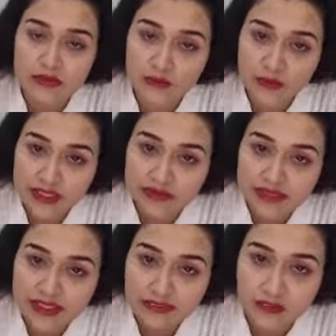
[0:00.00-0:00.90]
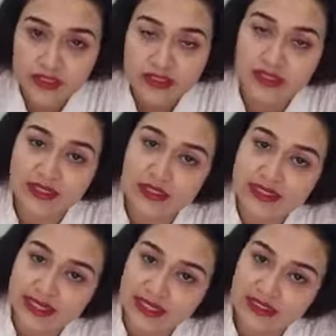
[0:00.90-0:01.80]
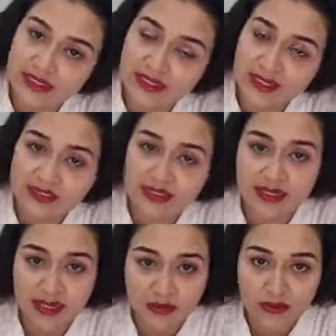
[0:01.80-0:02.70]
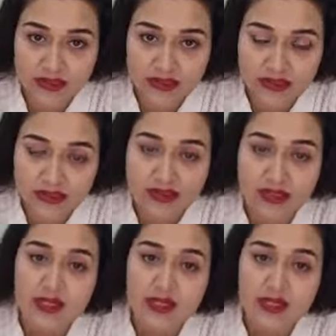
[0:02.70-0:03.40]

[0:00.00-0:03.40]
foaming face wash containing salicylic acid, glycolic acid,